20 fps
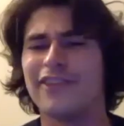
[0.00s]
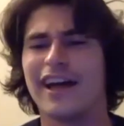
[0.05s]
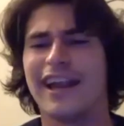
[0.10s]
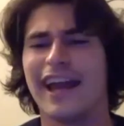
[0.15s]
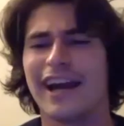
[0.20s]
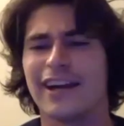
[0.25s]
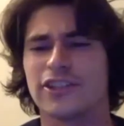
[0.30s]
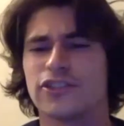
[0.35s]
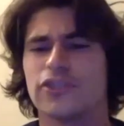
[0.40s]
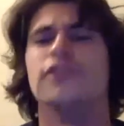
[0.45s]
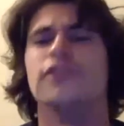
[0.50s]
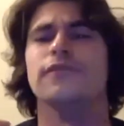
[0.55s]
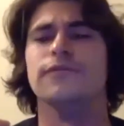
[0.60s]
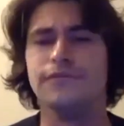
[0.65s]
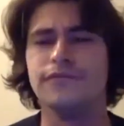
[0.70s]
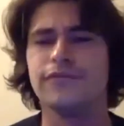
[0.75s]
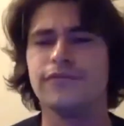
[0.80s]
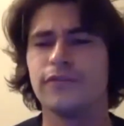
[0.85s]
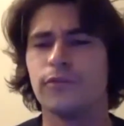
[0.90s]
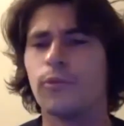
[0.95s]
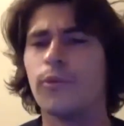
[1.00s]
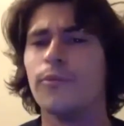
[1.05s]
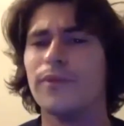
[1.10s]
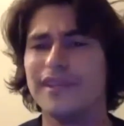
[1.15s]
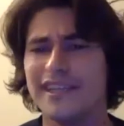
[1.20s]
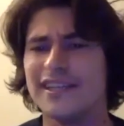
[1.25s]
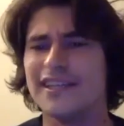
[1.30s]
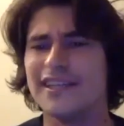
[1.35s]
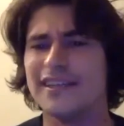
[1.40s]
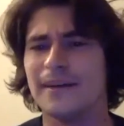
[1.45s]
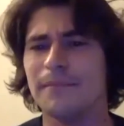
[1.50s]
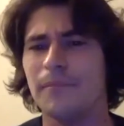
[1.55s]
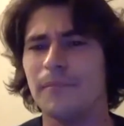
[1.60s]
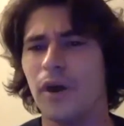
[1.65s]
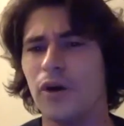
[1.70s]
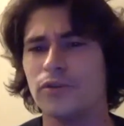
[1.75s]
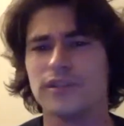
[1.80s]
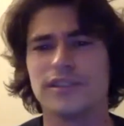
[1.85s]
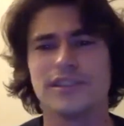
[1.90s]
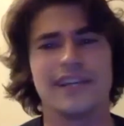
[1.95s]
extra oomph when we needed it
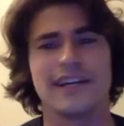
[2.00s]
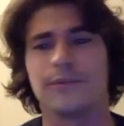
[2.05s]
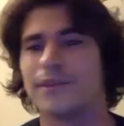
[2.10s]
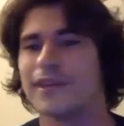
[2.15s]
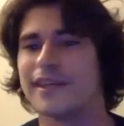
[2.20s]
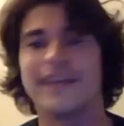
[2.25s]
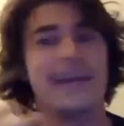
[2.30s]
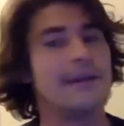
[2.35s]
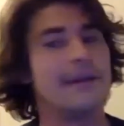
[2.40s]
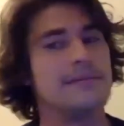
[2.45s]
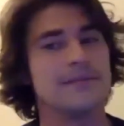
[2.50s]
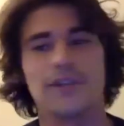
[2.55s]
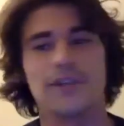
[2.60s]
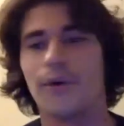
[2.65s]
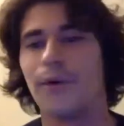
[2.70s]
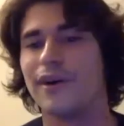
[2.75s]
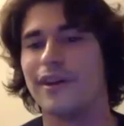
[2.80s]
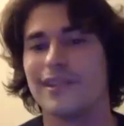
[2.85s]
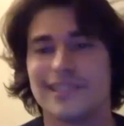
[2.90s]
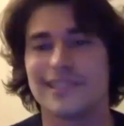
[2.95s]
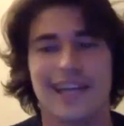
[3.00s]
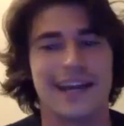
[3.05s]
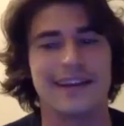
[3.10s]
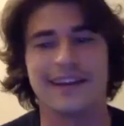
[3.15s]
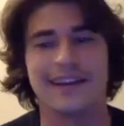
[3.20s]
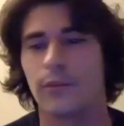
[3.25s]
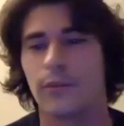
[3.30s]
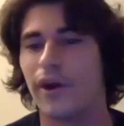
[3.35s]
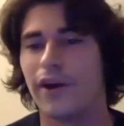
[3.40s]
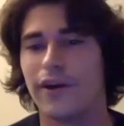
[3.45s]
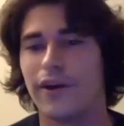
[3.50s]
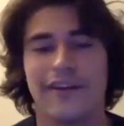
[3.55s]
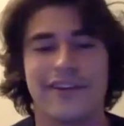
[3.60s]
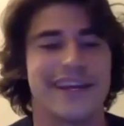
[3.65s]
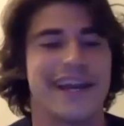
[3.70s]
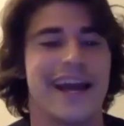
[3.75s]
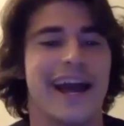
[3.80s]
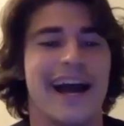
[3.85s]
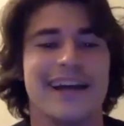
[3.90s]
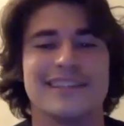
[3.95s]
most. When the game's going, it's kind of wearing on the
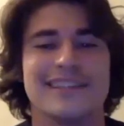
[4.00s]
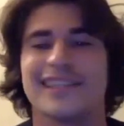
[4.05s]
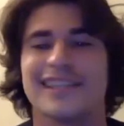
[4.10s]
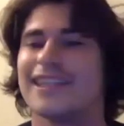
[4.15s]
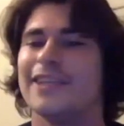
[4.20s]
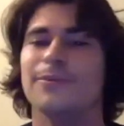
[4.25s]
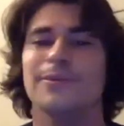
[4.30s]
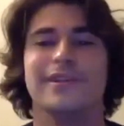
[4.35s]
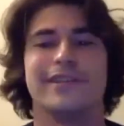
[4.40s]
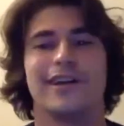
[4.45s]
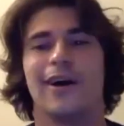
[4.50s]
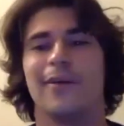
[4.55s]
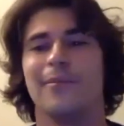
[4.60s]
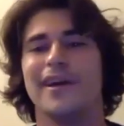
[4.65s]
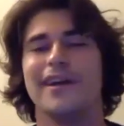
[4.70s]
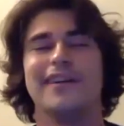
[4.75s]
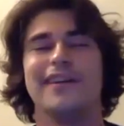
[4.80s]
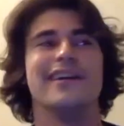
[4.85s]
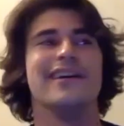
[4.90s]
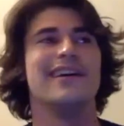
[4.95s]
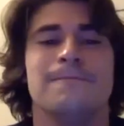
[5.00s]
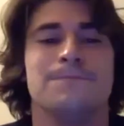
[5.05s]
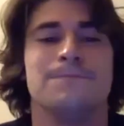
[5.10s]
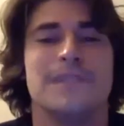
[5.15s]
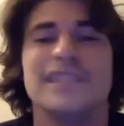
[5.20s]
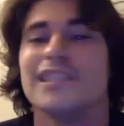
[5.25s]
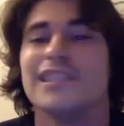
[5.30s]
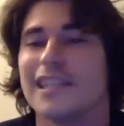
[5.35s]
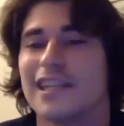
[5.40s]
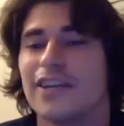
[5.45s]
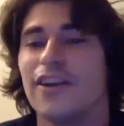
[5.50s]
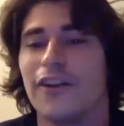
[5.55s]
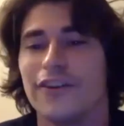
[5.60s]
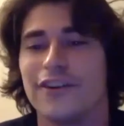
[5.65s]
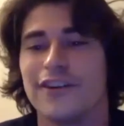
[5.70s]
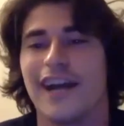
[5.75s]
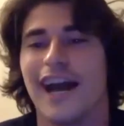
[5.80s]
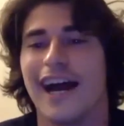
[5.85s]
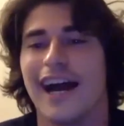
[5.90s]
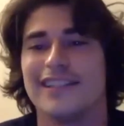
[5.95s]
guys. He would come in. He's another
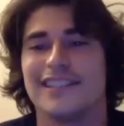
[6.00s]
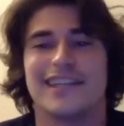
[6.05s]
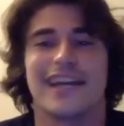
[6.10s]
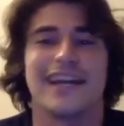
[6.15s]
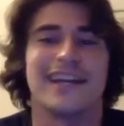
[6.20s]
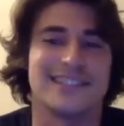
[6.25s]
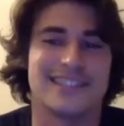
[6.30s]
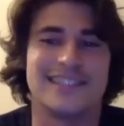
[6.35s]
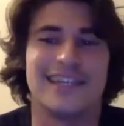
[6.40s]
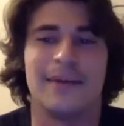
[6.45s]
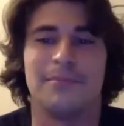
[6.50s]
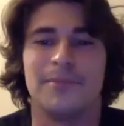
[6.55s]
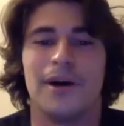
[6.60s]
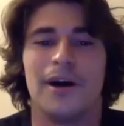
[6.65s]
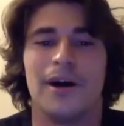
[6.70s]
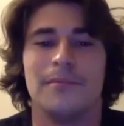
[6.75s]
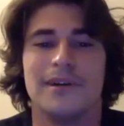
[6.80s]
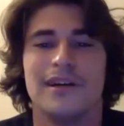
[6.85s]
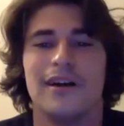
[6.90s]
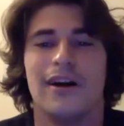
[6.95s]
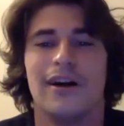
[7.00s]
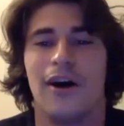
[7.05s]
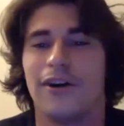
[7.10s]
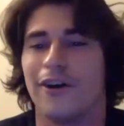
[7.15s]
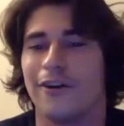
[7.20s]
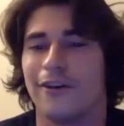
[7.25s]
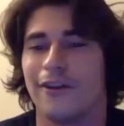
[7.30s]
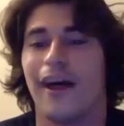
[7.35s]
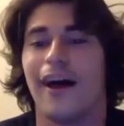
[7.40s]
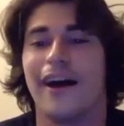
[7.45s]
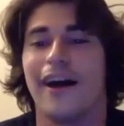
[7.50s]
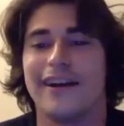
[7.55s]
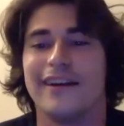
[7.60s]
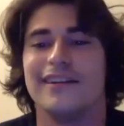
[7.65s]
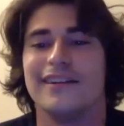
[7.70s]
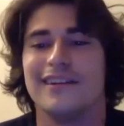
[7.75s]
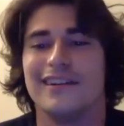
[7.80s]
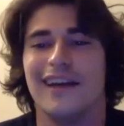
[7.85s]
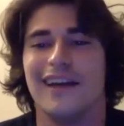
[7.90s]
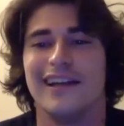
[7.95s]
guy to kind of step up on our line
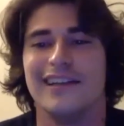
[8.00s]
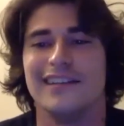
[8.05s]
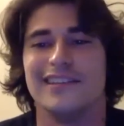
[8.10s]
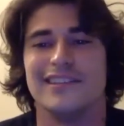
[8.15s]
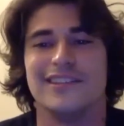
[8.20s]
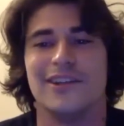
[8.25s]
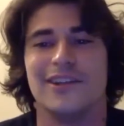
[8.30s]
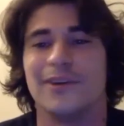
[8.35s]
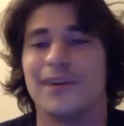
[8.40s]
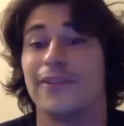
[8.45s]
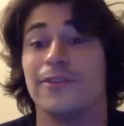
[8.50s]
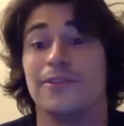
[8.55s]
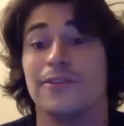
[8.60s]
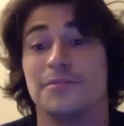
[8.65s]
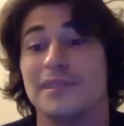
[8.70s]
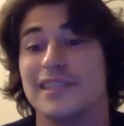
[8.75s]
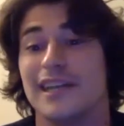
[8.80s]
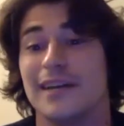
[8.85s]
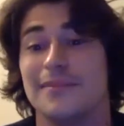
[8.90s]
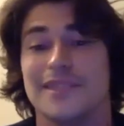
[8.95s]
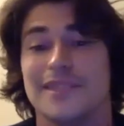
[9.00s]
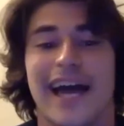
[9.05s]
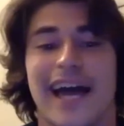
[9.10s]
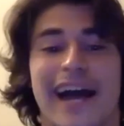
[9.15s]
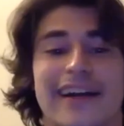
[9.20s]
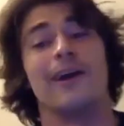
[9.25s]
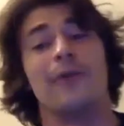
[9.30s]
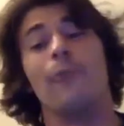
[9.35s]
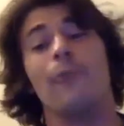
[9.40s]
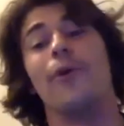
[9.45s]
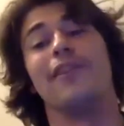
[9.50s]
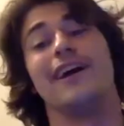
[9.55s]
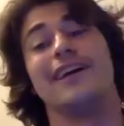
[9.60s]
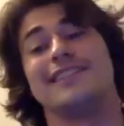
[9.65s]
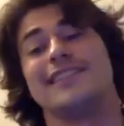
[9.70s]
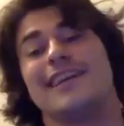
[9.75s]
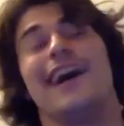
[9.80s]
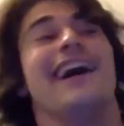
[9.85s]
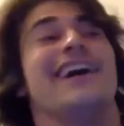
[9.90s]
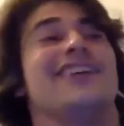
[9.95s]
and get those big time sacks. One
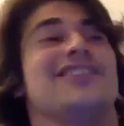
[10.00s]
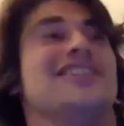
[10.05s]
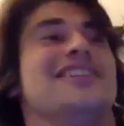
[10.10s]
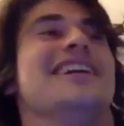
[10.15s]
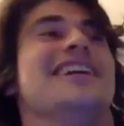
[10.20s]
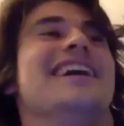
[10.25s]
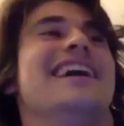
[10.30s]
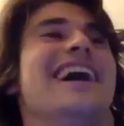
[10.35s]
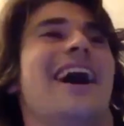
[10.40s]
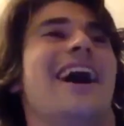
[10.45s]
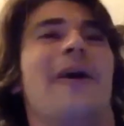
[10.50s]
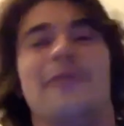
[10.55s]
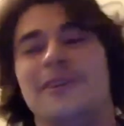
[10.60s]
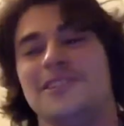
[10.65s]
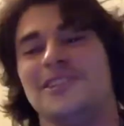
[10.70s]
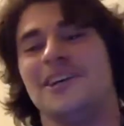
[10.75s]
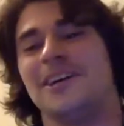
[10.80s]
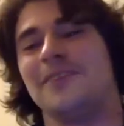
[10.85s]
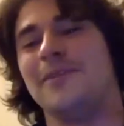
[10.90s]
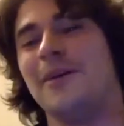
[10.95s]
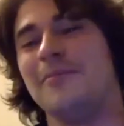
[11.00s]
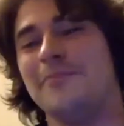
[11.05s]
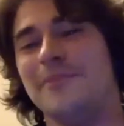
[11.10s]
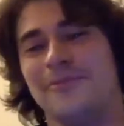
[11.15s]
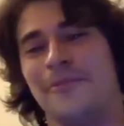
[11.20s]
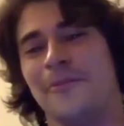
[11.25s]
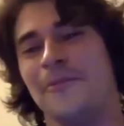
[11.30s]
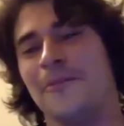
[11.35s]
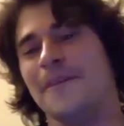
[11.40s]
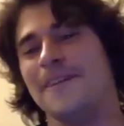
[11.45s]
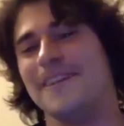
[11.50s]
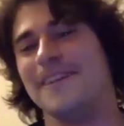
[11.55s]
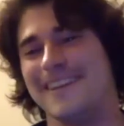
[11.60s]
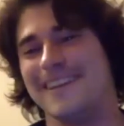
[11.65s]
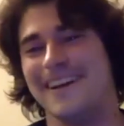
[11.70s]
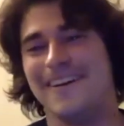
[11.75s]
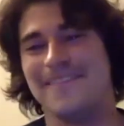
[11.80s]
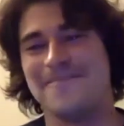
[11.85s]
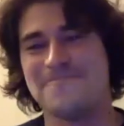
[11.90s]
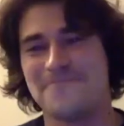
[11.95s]
last guy actually I want to talk about before
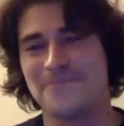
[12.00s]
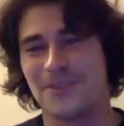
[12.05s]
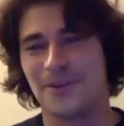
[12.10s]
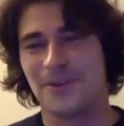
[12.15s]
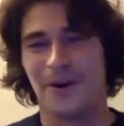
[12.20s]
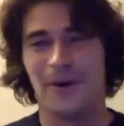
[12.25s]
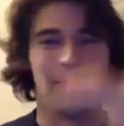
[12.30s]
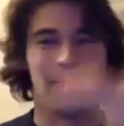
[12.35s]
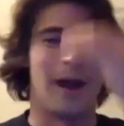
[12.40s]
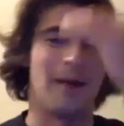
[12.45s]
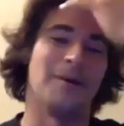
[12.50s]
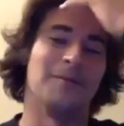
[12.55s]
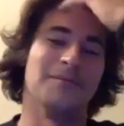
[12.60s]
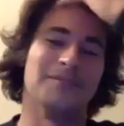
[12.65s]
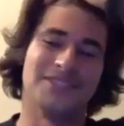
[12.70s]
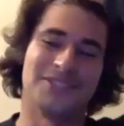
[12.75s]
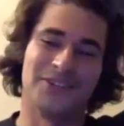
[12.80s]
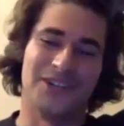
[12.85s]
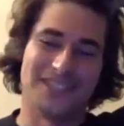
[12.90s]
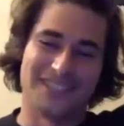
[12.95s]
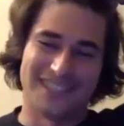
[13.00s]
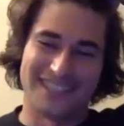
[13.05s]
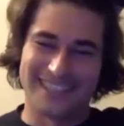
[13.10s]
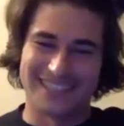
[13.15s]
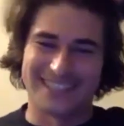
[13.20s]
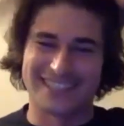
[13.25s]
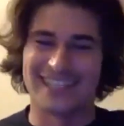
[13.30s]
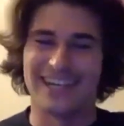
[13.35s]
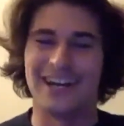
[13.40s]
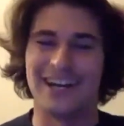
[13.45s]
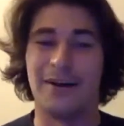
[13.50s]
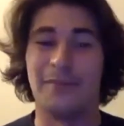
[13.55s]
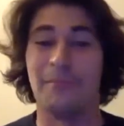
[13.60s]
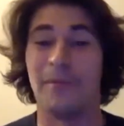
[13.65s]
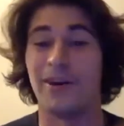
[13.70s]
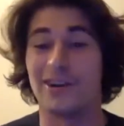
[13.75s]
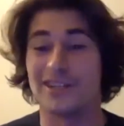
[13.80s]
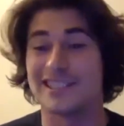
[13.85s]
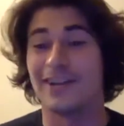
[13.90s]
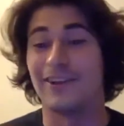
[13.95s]
wrap up this question is
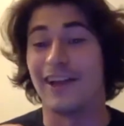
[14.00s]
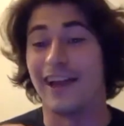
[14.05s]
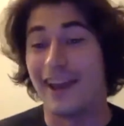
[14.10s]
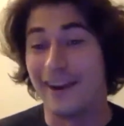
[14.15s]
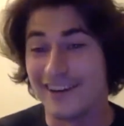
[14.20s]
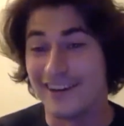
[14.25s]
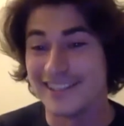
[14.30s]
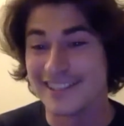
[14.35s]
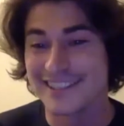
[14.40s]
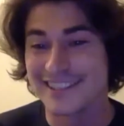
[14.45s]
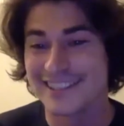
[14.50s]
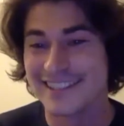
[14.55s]
Marcel Harris,